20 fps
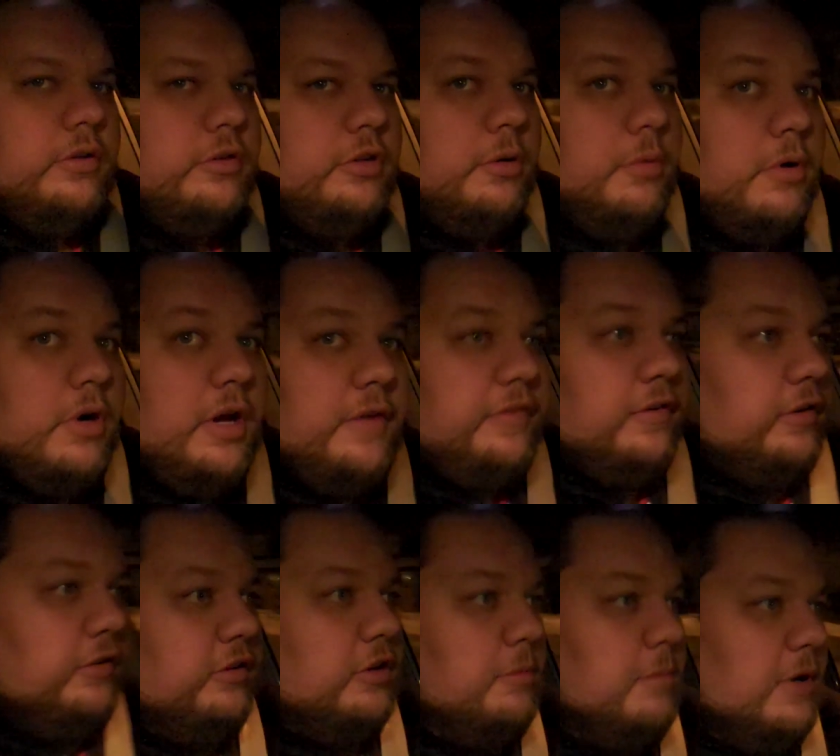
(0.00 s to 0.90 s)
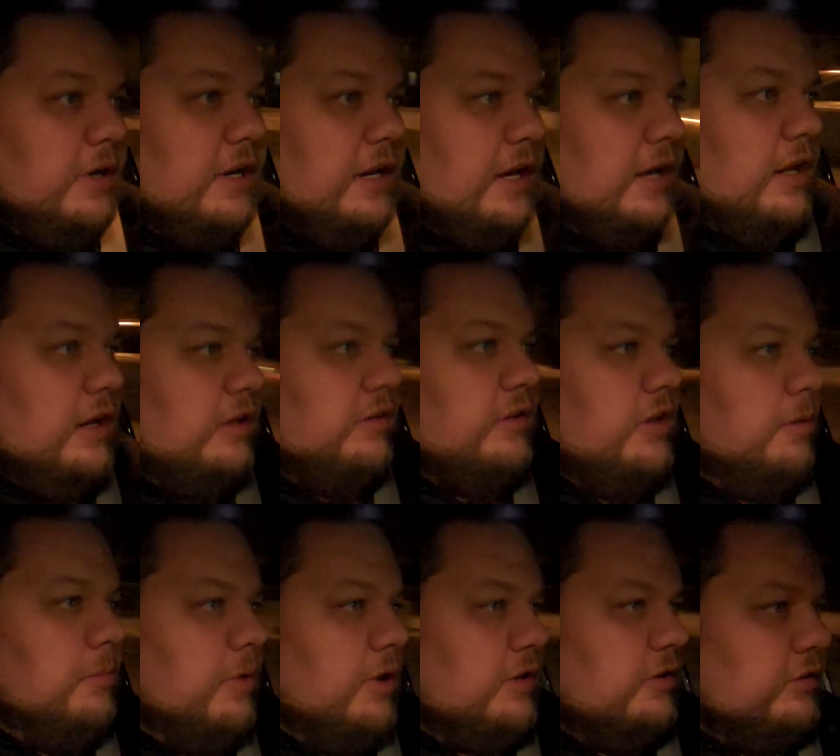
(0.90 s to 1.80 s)
So we're off to go see my dad. He's
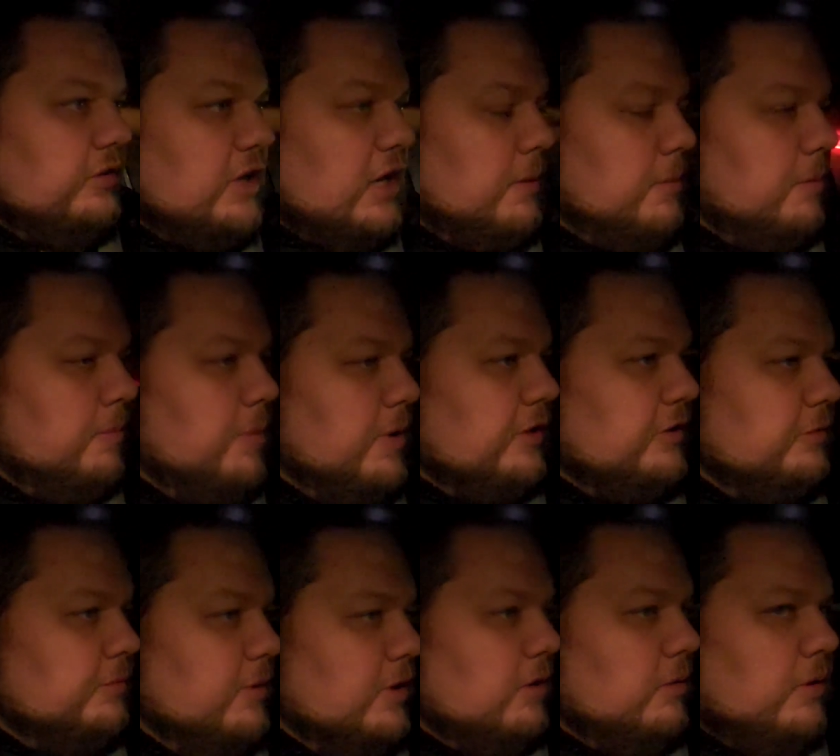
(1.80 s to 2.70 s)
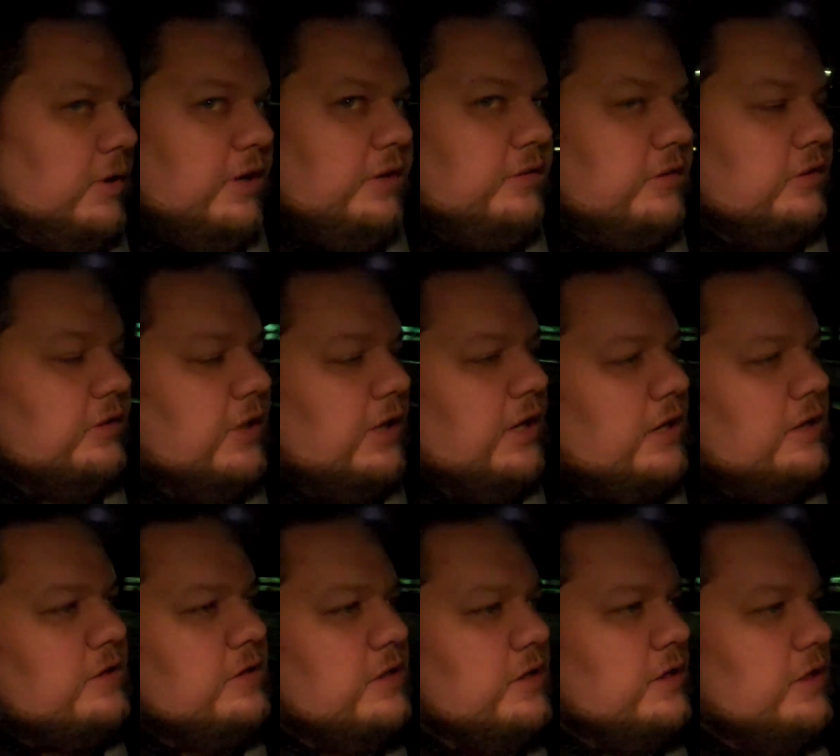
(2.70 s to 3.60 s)
got to make a stop at PetSmart while he's in
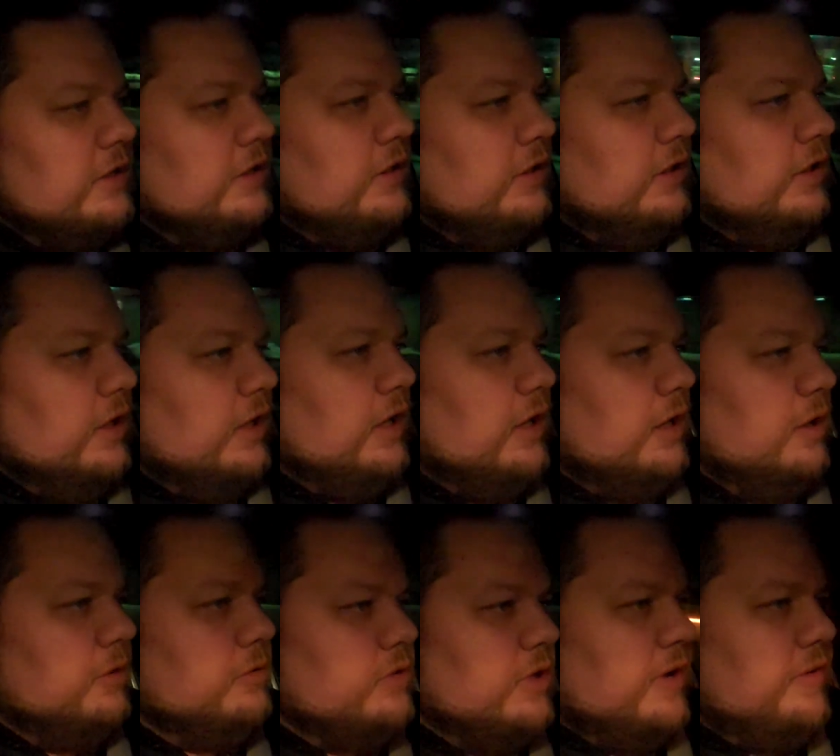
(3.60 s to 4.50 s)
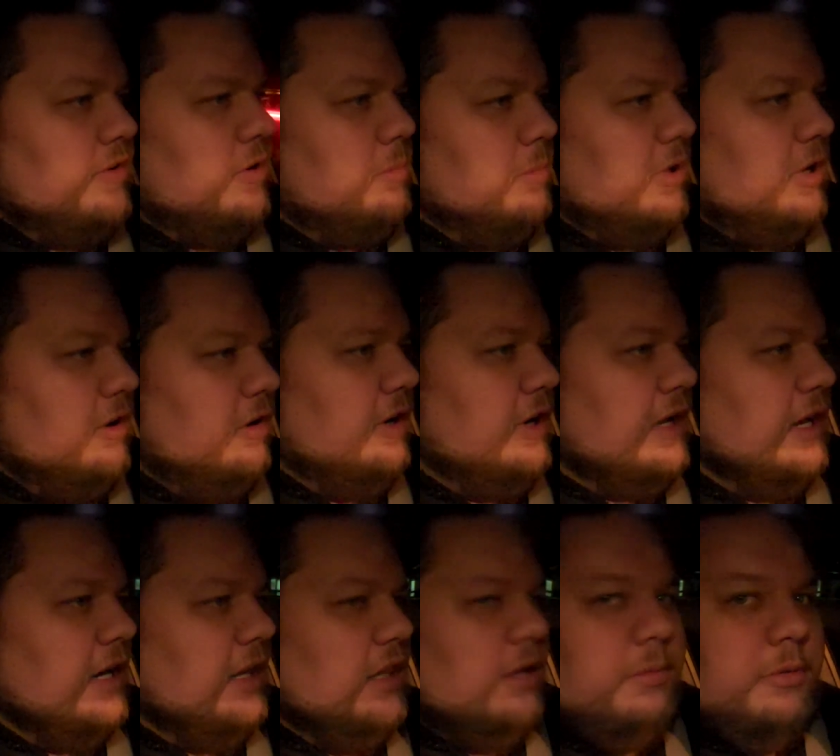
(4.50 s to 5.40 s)
town. Uh, driving a big rig
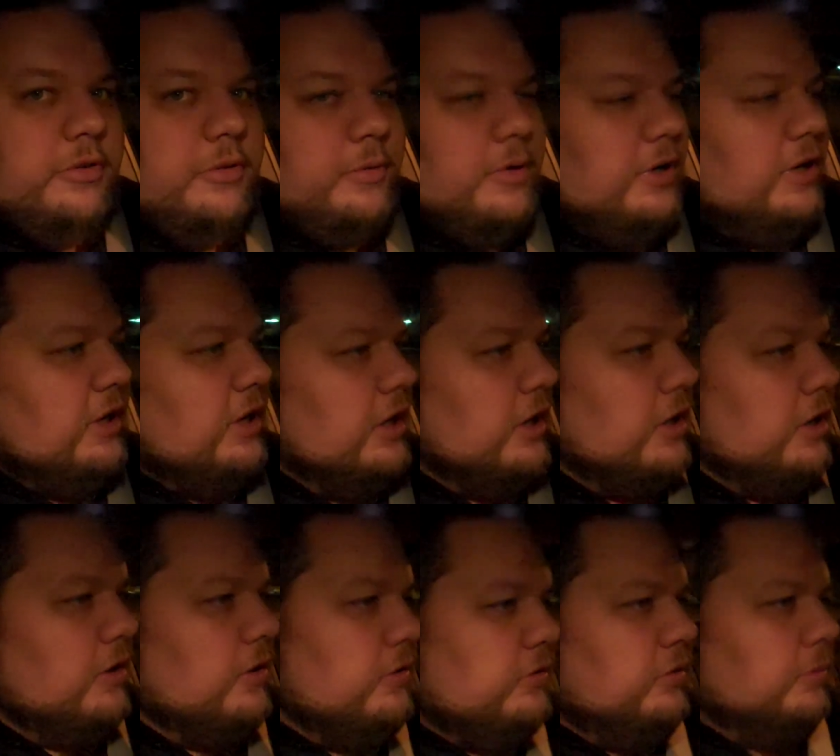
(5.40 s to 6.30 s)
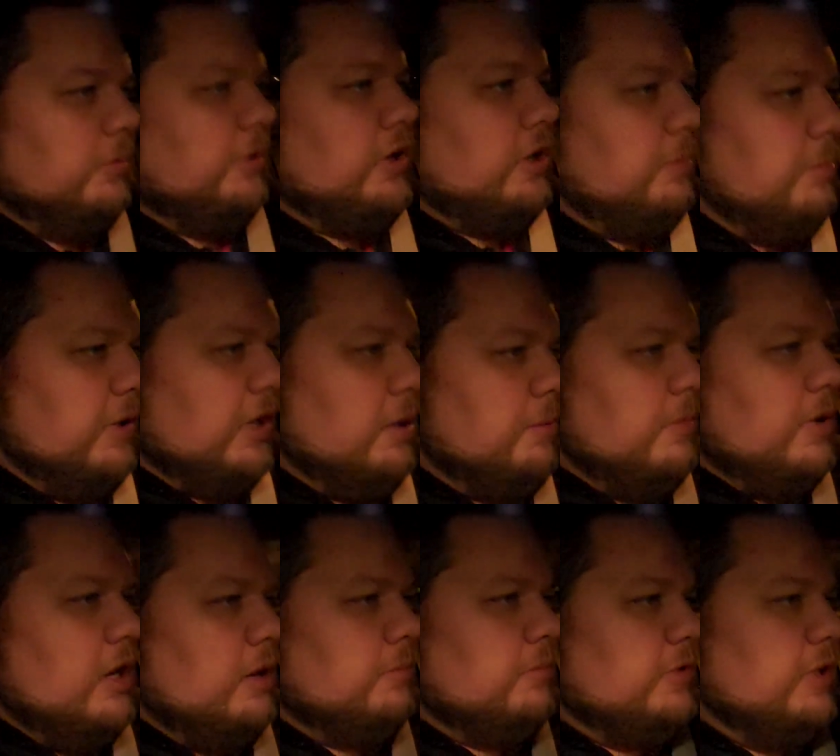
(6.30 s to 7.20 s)
kind of limits where he can go, so we're going to pick him
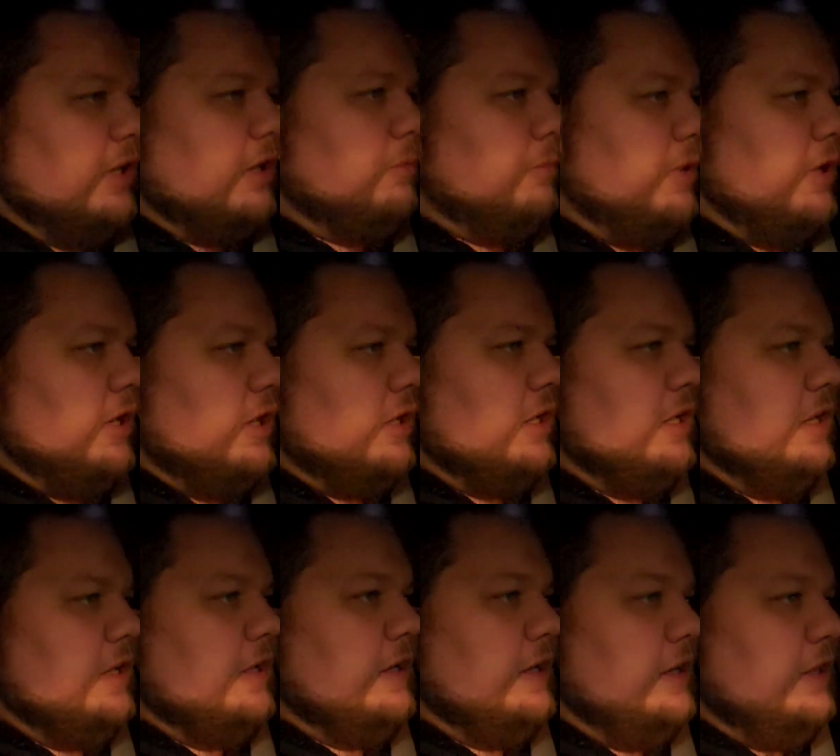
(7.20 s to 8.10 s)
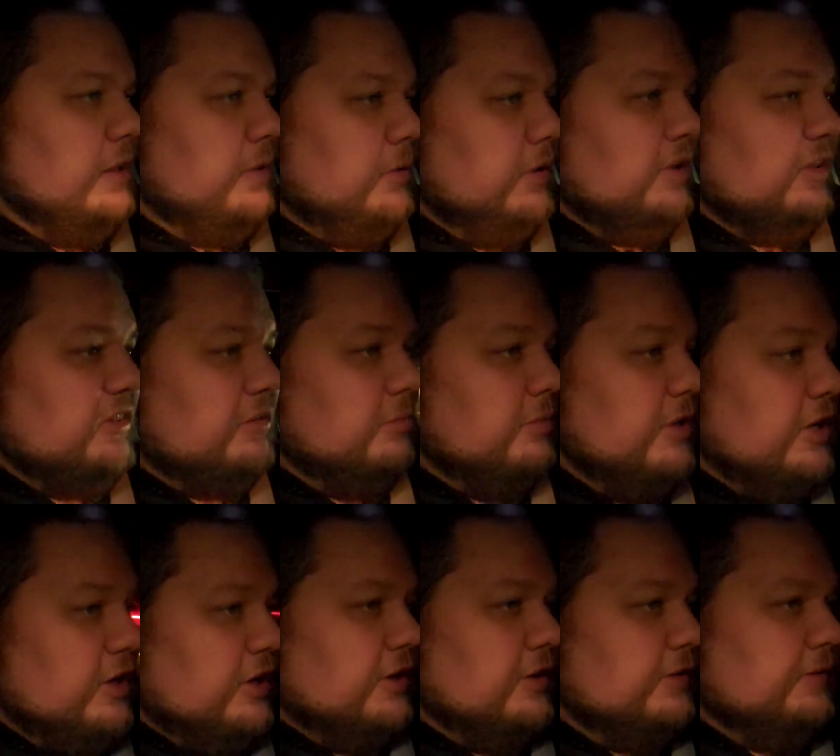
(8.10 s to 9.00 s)
up and take him there. And then we get some
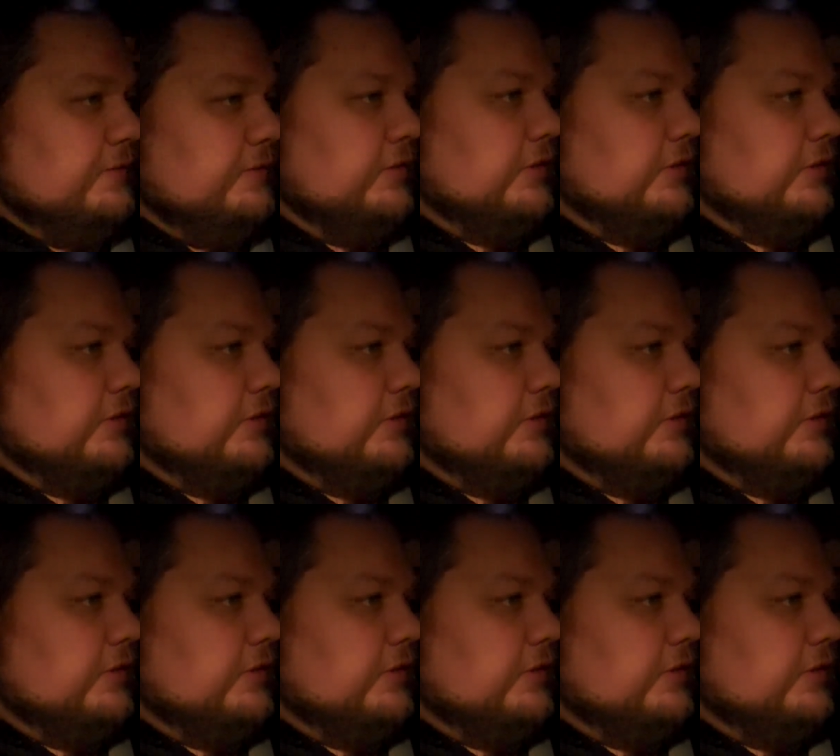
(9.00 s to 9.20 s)
dinner.